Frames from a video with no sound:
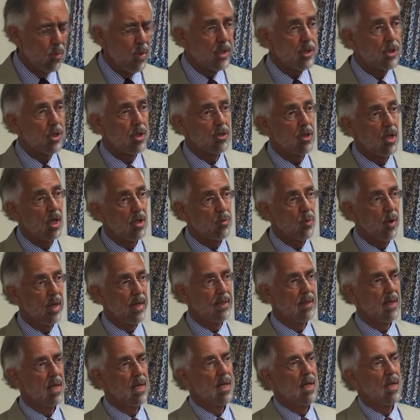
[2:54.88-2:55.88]
Richard
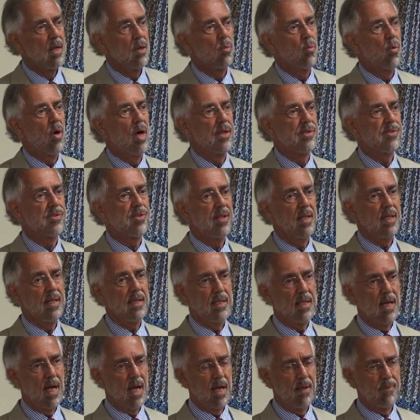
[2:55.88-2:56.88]
Goodwin was
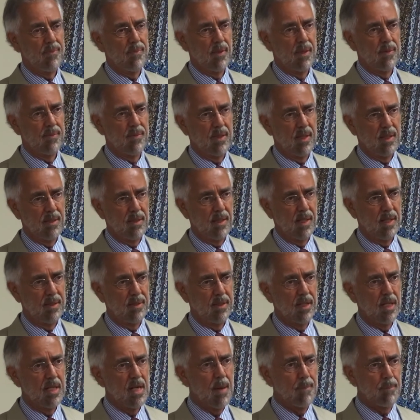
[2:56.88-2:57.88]

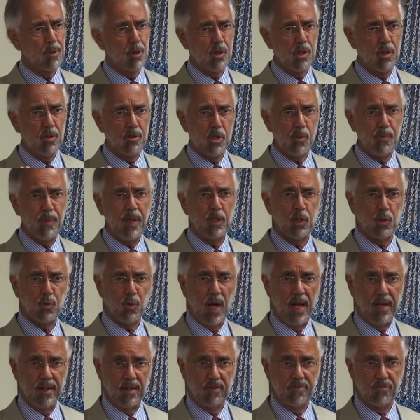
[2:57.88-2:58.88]
the number two
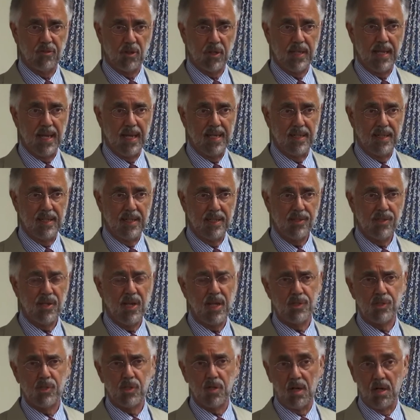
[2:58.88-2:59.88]
speechwriter for Kennedy.
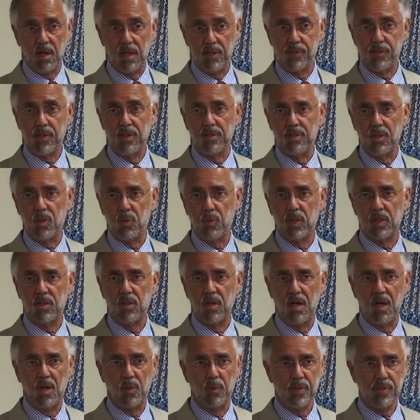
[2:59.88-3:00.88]
Ted Sorensen, you
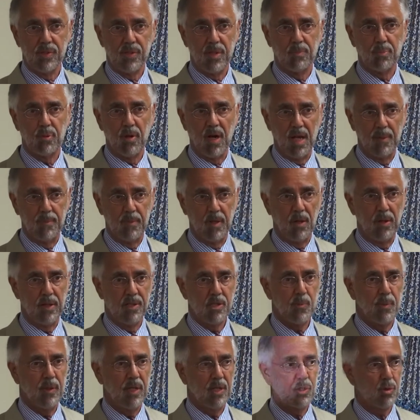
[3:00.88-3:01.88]
recall, was the
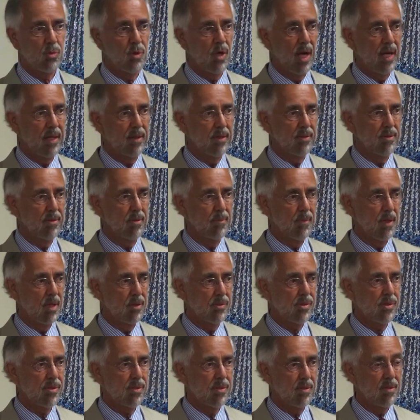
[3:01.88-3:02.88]
primary speechwriter,
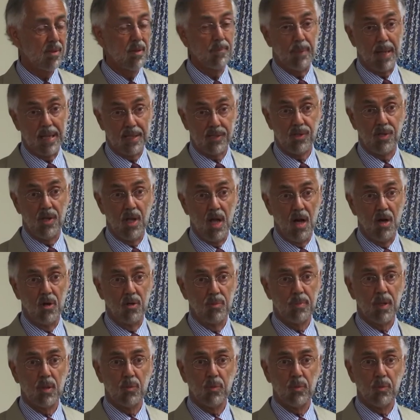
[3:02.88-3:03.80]
the best known.